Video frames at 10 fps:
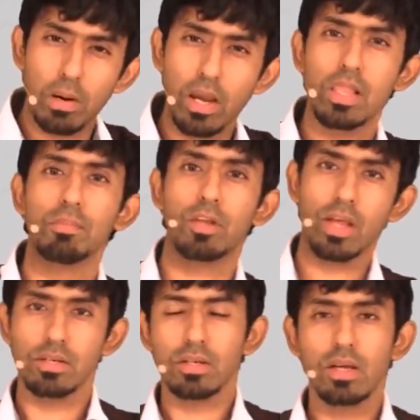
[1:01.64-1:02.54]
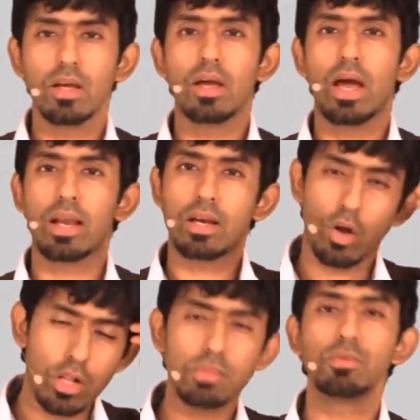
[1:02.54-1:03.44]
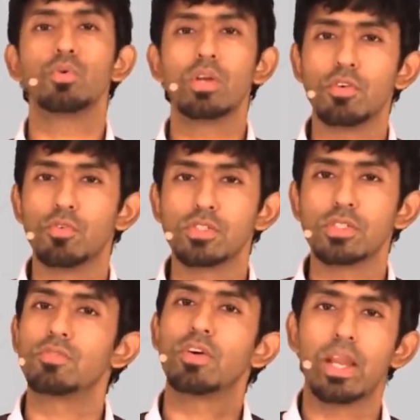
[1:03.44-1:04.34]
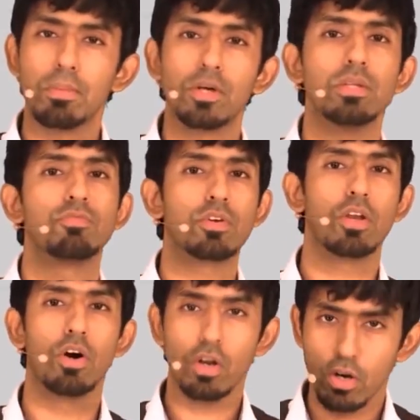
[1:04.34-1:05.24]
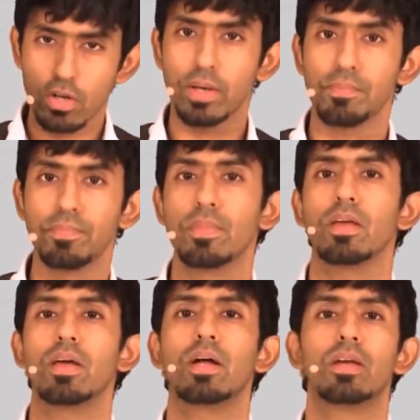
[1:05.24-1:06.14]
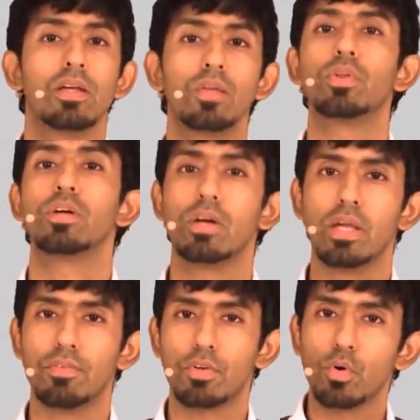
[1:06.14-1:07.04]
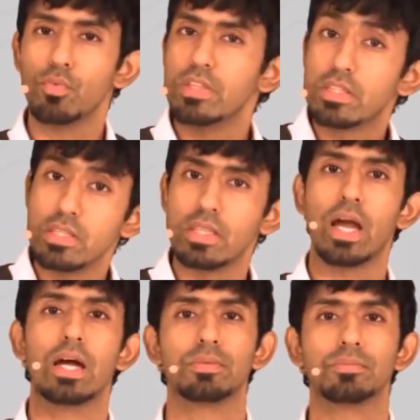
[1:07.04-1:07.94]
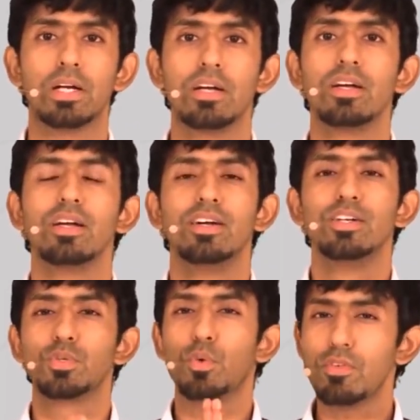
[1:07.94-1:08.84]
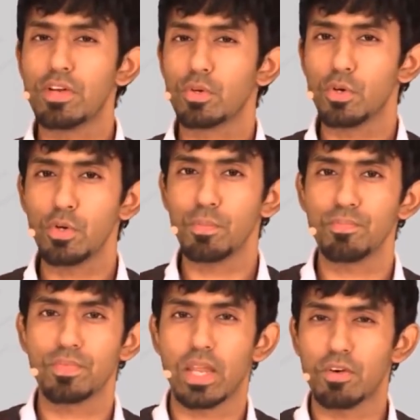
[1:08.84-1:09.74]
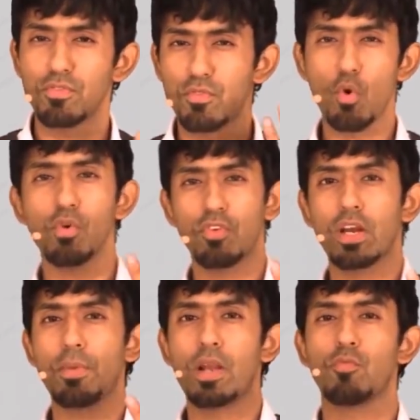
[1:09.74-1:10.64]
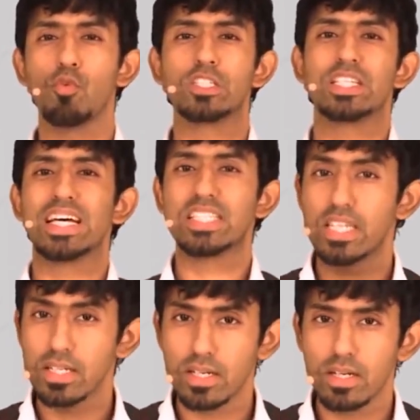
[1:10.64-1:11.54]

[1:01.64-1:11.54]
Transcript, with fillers: bundle them together and call them nuclear forces and forget about them for a long, long time. That till you really have to go within the atom. So what we told you, there are four fundamental forces and that's it.